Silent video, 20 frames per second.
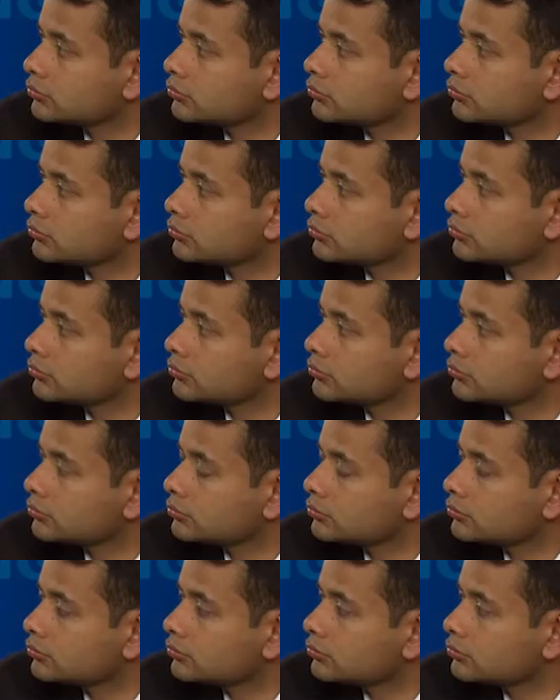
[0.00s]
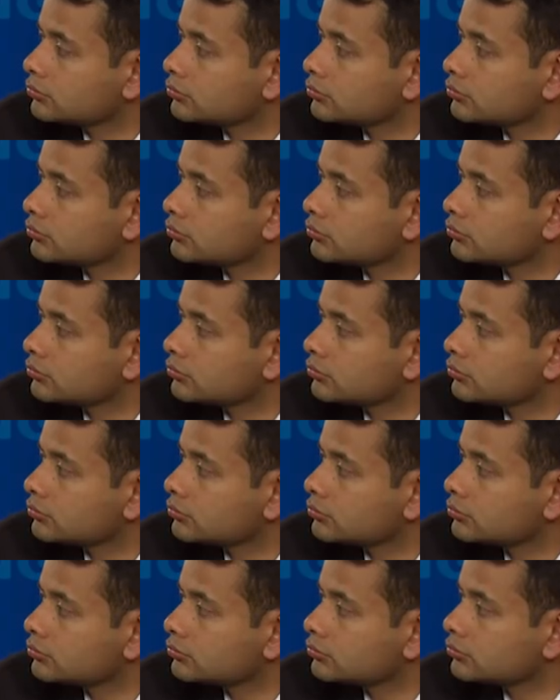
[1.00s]

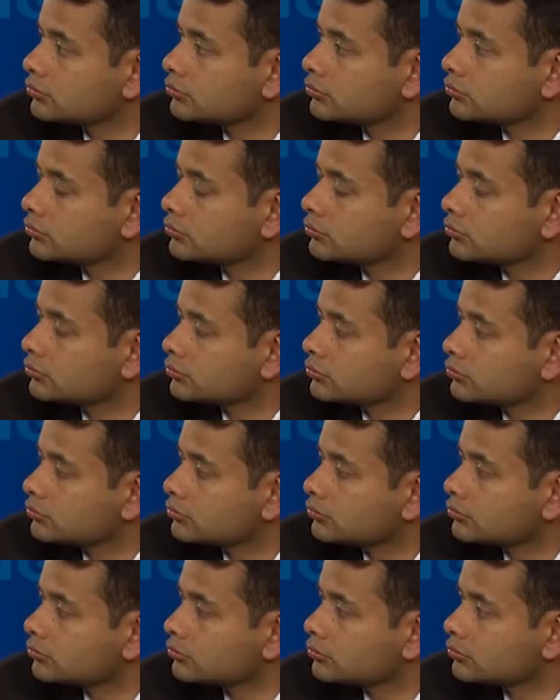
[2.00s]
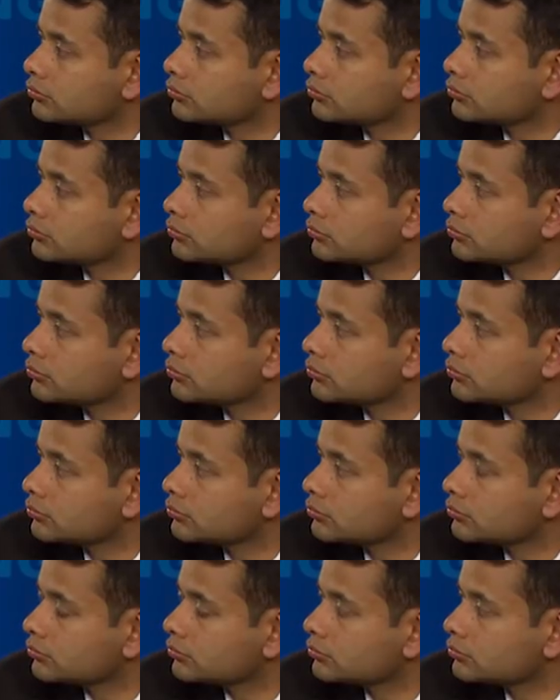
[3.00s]

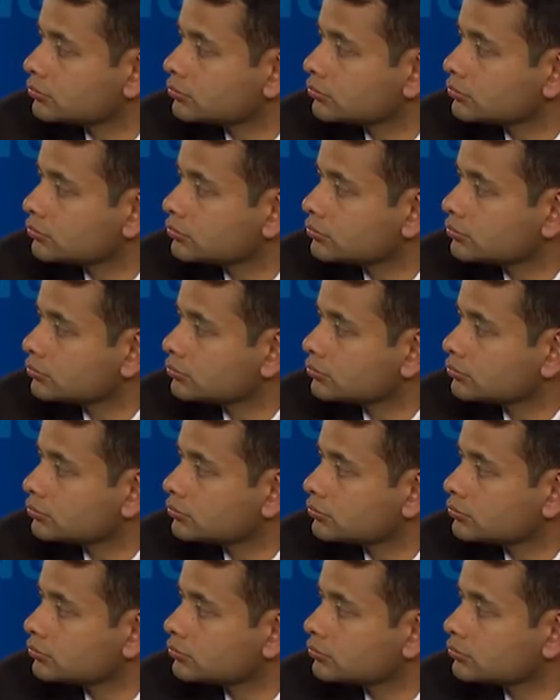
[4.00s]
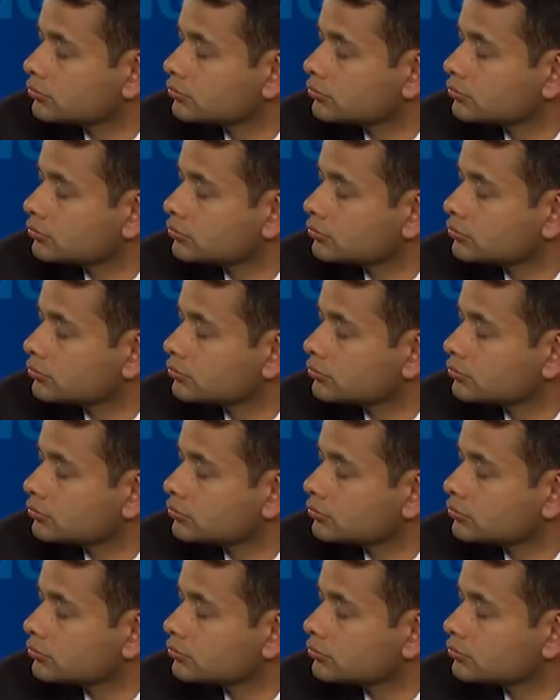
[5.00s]
[no speech]